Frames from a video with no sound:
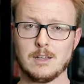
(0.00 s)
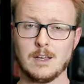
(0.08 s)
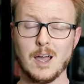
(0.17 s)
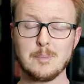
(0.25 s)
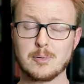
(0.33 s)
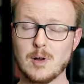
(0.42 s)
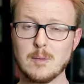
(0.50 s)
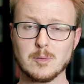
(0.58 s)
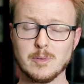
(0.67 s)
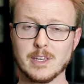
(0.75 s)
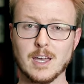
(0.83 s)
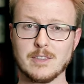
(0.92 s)
I
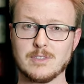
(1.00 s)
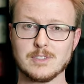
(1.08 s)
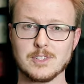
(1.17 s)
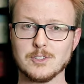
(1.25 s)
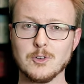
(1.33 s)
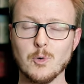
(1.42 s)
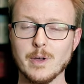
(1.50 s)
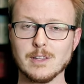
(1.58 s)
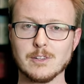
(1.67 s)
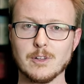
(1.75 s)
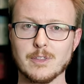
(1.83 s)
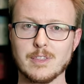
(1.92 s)
probably got this
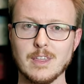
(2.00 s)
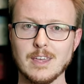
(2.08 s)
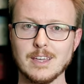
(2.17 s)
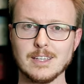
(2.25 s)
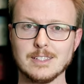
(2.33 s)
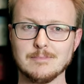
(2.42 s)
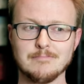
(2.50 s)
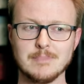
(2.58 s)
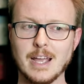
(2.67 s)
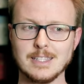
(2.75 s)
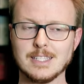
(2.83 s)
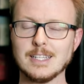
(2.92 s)
annoying little thing in
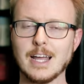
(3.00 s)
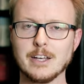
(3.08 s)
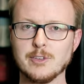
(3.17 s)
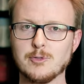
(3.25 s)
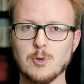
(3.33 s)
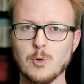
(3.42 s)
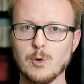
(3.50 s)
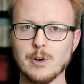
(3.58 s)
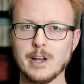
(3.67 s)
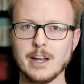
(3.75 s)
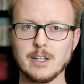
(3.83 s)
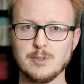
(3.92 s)
1994
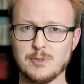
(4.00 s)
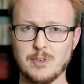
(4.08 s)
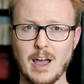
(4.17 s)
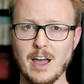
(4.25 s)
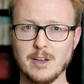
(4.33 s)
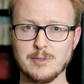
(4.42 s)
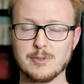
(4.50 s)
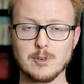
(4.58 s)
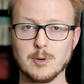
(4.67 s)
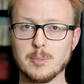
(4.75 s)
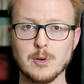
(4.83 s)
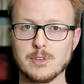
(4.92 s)
or 95
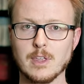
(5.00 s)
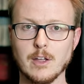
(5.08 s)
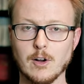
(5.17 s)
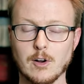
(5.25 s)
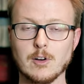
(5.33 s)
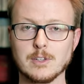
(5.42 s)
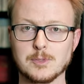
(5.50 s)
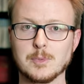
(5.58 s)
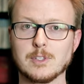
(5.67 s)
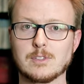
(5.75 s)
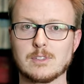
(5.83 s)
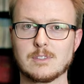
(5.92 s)
for a birthday or
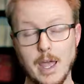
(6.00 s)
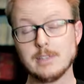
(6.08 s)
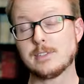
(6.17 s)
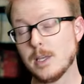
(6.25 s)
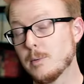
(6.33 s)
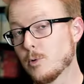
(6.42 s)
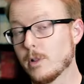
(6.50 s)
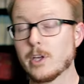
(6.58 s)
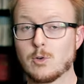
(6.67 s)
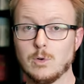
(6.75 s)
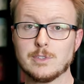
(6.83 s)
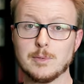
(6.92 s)
Christmas. It seemed
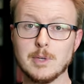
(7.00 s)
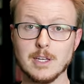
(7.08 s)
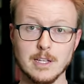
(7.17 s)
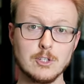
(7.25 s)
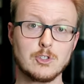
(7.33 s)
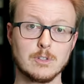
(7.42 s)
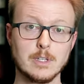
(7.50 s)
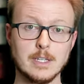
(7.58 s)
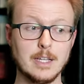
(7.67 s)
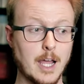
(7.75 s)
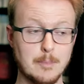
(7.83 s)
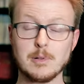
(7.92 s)
really cool to me
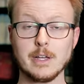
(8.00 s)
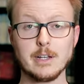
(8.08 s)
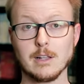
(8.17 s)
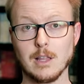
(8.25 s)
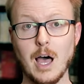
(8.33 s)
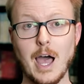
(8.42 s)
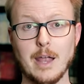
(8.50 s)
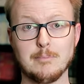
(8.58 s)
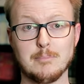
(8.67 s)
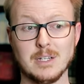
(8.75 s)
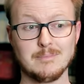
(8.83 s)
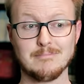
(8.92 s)
initially, and I played it a
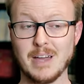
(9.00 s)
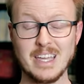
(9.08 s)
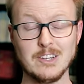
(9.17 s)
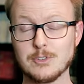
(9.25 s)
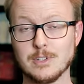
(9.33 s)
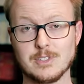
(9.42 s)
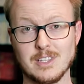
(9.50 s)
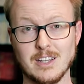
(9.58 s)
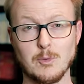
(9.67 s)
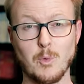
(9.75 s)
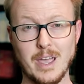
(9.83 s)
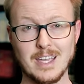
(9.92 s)
lot, but my interest in
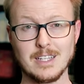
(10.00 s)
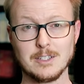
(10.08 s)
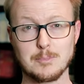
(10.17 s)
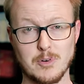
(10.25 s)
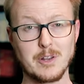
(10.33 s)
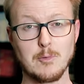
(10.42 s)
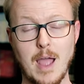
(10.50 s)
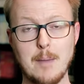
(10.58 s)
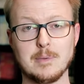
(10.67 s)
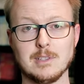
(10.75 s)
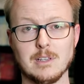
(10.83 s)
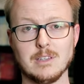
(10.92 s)
it waned pretty
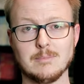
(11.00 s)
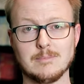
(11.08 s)
rapidly.